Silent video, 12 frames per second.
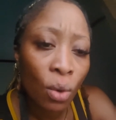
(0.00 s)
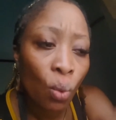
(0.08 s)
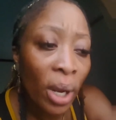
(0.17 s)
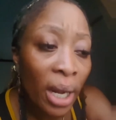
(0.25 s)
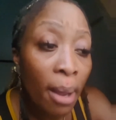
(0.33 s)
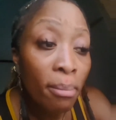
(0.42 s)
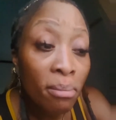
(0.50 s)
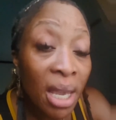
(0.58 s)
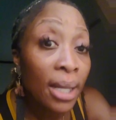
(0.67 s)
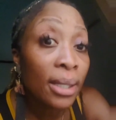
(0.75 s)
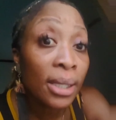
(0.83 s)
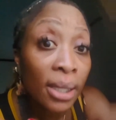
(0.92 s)
When I
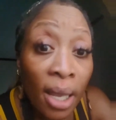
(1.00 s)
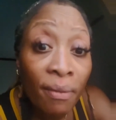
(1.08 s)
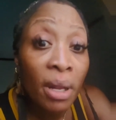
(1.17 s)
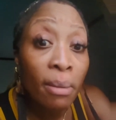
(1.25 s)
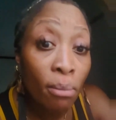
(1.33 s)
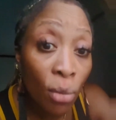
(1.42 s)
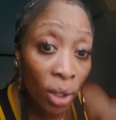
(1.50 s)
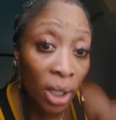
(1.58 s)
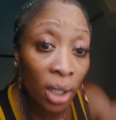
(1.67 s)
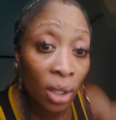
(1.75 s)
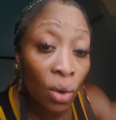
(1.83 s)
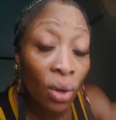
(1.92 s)
mean saving
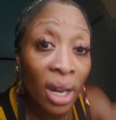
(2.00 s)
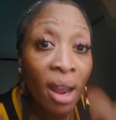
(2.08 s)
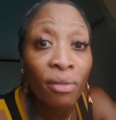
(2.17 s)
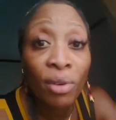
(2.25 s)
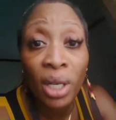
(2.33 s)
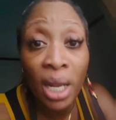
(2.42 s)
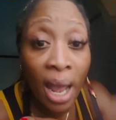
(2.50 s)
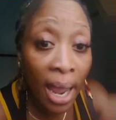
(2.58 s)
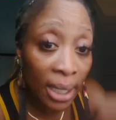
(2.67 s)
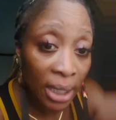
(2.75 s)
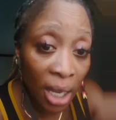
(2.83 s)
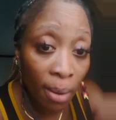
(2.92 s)
money on everyday
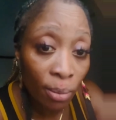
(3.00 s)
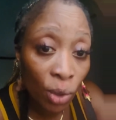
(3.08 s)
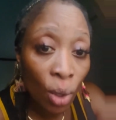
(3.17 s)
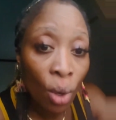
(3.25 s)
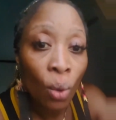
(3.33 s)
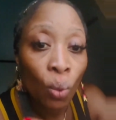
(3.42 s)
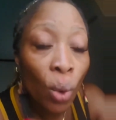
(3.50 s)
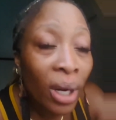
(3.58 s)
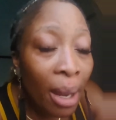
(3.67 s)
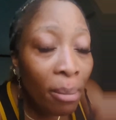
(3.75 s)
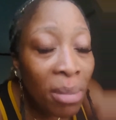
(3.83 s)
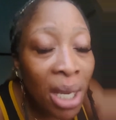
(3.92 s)
items, what
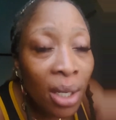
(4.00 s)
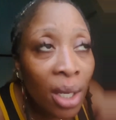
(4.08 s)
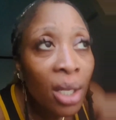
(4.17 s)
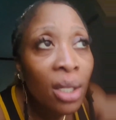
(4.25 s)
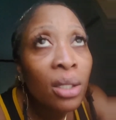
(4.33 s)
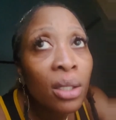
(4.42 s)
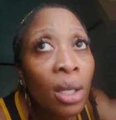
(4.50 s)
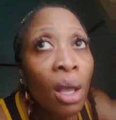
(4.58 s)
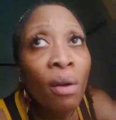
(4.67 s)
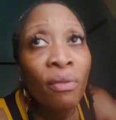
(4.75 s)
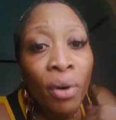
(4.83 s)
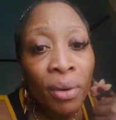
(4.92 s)
I mean is,
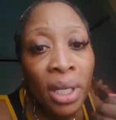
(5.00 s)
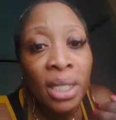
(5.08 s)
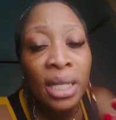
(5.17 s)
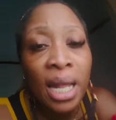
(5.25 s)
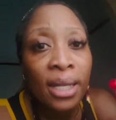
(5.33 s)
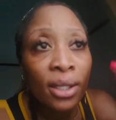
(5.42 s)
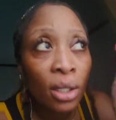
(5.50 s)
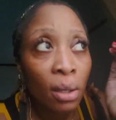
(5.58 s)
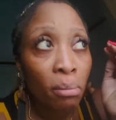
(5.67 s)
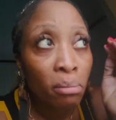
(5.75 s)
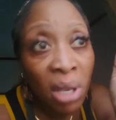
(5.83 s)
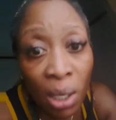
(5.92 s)
for instance,
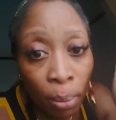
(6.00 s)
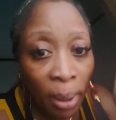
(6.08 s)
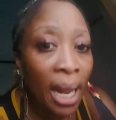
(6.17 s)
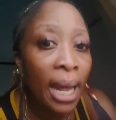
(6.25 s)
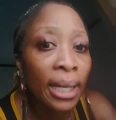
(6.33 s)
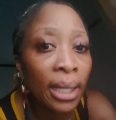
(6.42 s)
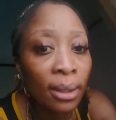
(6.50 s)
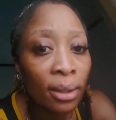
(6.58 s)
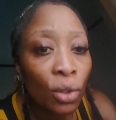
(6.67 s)
meal planning.